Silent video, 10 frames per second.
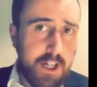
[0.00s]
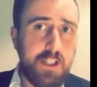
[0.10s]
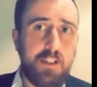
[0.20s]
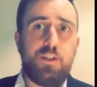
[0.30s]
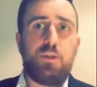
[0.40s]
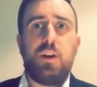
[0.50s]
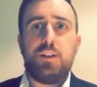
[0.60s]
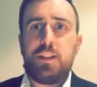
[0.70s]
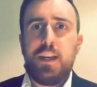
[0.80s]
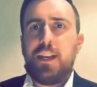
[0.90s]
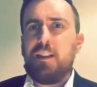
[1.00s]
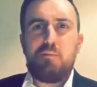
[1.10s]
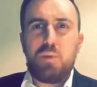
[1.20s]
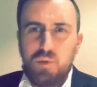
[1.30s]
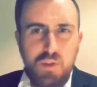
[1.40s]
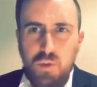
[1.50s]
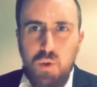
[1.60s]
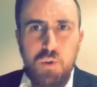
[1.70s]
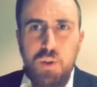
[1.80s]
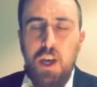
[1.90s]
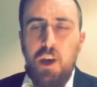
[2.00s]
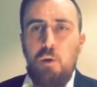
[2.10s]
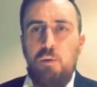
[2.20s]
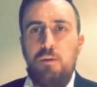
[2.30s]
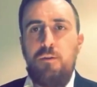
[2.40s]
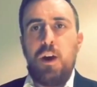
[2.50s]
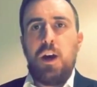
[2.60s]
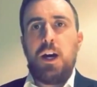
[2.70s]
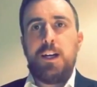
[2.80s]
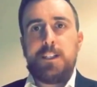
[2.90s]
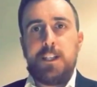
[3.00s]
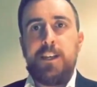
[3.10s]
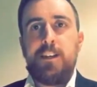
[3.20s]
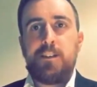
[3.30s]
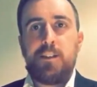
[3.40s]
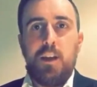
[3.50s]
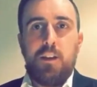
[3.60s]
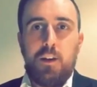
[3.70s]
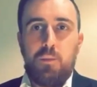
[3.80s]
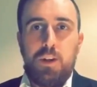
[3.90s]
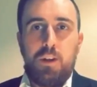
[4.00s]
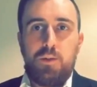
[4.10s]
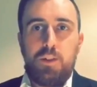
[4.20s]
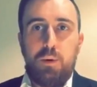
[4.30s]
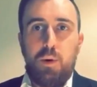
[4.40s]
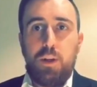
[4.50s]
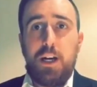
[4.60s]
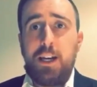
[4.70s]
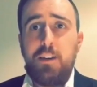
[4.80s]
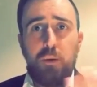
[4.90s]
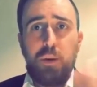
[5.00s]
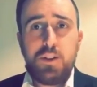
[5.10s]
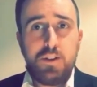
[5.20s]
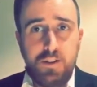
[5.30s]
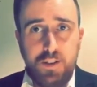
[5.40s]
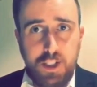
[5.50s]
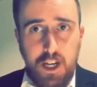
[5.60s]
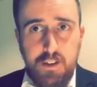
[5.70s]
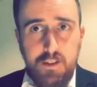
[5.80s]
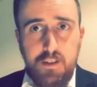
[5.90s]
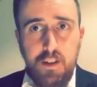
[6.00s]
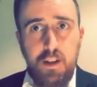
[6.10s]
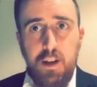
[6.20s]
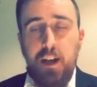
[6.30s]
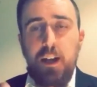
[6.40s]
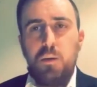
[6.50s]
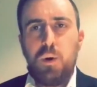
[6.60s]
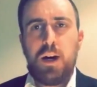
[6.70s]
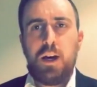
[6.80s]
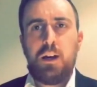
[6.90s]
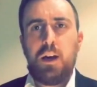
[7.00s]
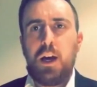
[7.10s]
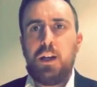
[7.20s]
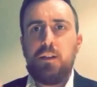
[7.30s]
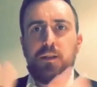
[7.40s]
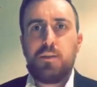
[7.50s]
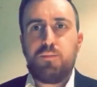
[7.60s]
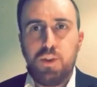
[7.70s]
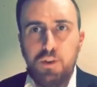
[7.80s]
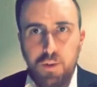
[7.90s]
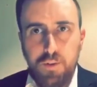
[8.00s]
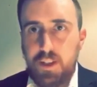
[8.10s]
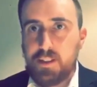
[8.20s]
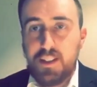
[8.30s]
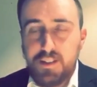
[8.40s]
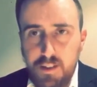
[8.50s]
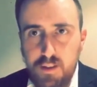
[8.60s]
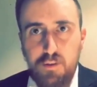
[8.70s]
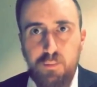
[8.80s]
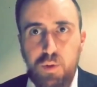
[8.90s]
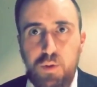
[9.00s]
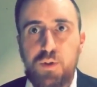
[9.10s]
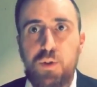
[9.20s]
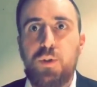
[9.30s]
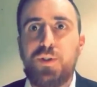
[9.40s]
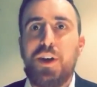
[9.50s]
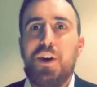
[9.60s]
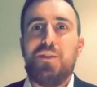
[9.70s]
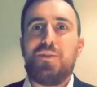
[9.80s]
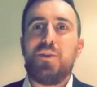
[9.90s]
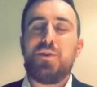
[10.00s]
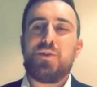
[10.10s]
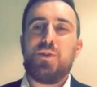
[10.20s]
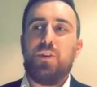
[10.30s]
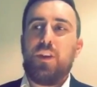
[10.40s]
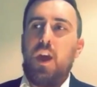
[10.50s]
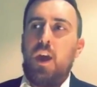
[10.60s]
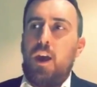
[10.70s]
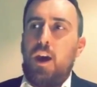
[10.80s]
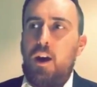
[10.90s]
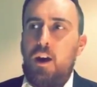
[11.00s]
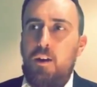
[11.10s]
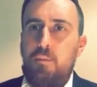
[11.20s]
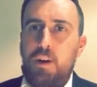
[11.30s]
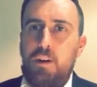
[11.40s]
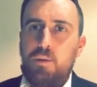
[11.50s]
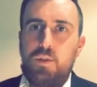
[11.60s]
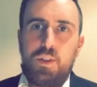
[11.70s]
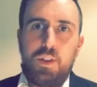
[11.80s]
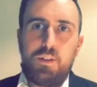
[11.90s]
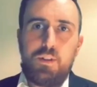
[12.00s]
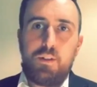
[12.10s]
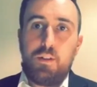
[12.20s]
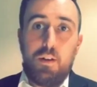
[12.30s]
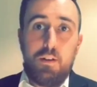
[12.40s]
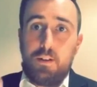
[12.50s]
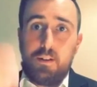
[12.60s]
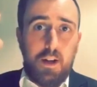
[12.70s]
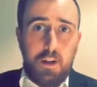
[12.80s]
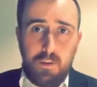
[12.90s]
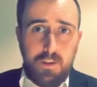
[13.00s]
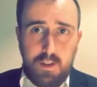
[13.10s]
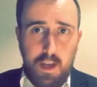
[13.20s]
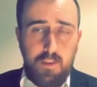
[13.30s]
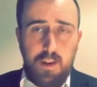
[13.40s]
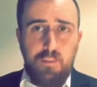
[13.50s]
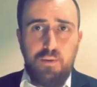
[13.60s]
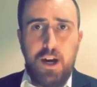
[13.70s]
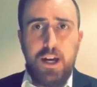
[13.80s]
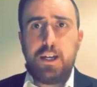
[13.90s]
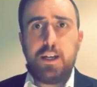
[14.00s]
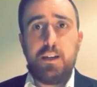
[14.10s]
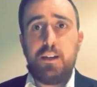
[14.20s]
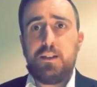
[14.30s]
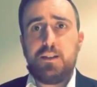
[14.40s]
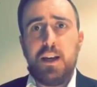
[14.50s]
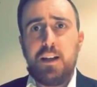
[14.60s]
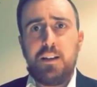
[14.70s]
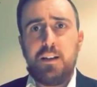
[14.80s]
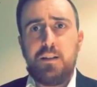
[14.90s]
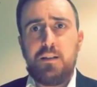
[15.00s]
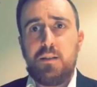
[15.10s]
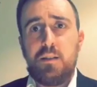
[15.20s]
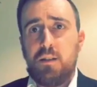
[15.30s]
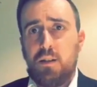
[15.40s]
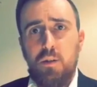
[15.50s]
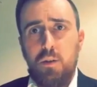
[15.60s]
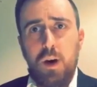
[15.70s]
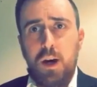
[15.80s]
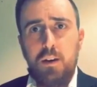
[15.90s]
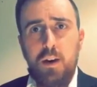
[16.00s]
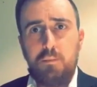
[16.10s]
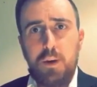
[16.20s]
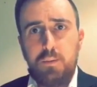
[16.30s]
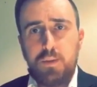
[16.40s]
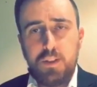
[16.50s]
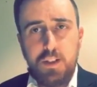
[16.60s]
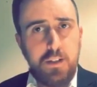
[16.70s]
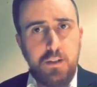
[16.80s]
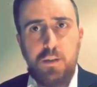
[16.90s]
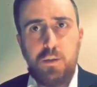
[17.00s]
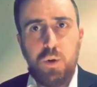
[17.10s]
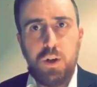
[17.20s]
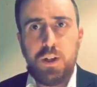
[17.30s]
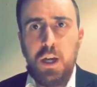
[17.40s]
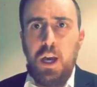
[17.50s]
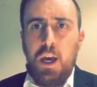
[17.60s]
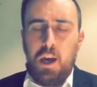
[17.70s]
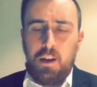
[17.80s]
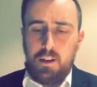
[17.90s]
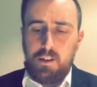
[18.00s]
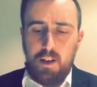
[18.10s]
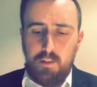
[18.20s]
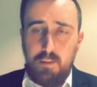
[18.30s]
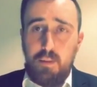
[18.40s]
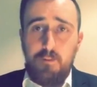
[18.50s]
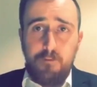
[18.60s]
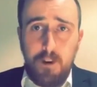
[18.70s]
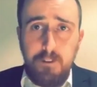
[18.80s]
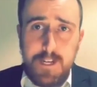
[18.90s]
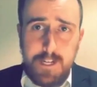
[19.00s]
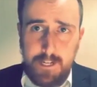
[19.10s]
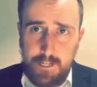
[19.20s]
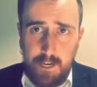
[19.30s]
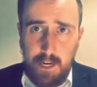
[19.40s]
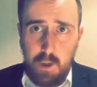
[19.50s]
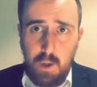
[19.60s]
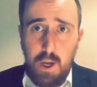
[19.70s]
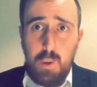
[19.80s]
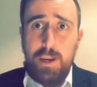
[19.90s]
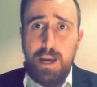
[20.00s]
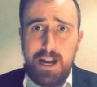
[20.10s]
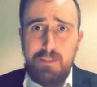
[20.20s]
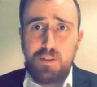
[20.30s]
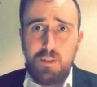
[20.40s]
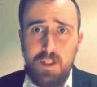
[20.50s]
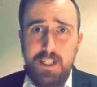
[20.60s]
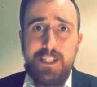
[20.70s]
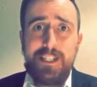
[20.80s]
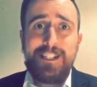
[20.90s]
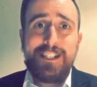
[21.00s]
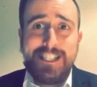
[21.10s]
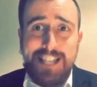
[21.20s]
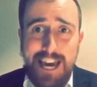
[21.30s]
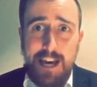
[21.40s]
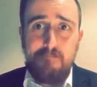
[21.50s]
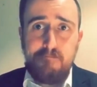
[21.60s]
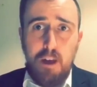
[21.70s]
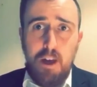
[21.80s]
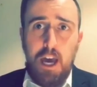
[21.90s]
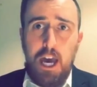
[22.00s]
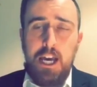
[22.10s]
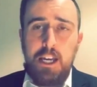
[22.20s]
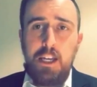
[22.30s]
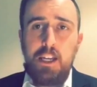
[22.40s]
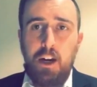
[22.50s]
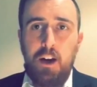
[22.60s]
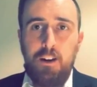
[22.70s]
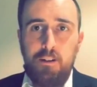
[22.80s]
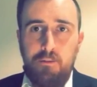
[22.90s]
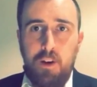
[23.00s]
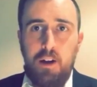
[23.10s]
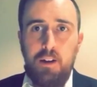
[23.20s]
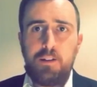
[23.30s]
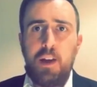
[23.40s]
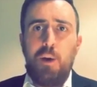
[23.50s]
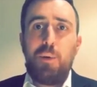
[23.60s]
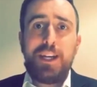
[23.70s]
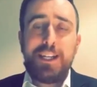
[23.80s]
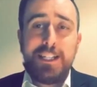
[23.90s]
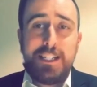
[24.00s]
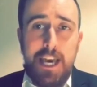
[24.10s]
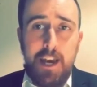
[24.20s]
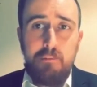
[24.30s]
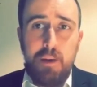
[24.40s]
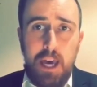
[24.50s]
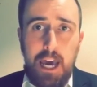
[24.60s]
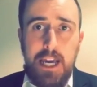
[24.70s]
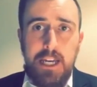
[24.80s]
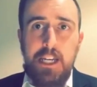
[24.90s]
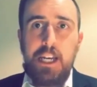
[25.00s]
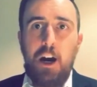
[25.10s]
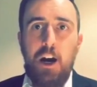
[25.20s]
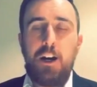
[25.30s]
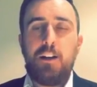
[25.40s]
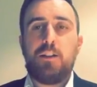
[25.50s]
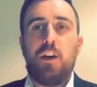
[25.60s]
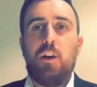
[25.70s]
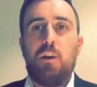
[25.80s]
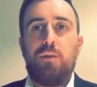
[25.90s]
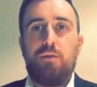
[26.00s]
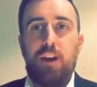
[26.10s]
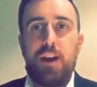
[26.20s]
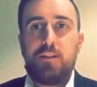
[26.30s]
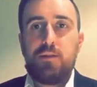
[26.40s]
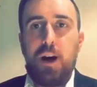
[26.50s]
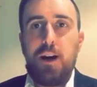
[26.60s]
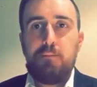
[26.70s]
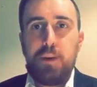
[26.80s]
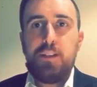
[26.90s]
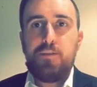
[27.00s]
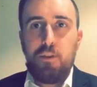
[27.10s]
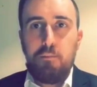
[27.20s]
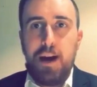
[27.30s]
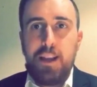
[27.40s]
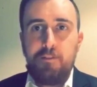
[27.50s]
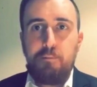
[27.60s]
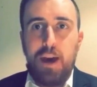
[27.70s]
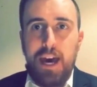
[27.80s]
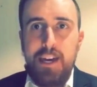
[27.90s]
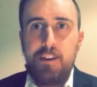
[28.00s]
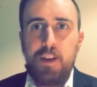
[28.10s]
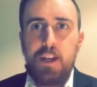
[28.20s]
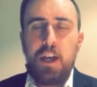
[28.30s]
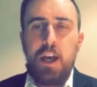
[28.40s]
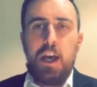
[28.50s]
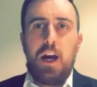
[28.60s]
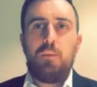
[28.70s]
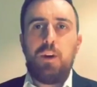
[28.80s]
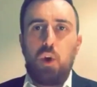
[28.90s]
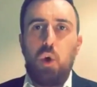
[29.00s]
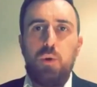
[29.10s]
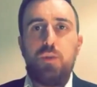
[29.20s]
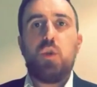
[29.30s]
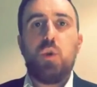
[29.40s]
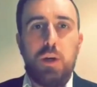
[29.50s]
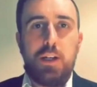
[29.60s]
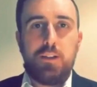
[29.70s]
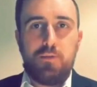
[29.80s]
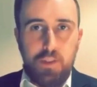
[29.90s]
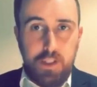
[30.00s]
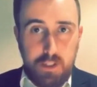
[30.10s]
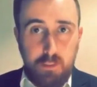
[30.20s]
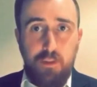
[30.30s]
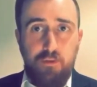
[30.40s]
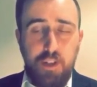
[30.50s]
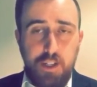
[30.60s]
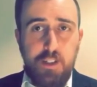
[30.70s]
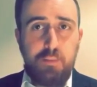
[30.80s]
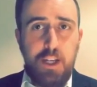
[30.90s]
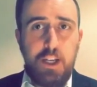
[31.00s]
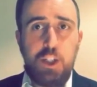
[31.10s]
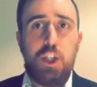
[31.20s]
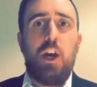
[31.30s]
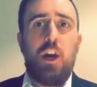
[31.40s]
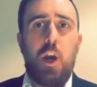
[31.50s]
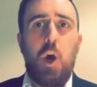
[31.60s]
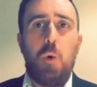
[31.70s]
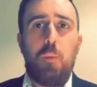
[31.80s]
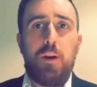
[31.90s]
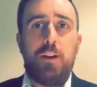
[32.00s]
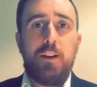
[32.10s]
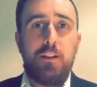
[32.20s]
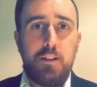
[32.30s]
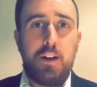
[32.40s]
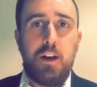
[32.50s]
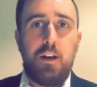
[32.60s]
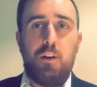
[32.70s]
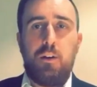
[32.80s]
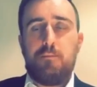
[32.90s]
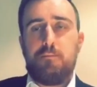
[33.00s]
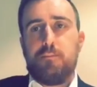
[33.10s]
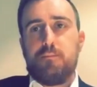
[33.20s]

ideas to us. They can have bookstores with ideas that we don't support. I never wanted to suggest in any way any disapproval of the existence of bookstores. Of course not. Um, it was just uh, this guy was having a prank, and it sadly it didn't go the way that people suggested it would. And I just have to make very clear now: we absolutely condemn any kind of violence. We condemn any kind of threats or unpeaceful manner of behaving, and we call, as always, for there to be free speech and open dialogue.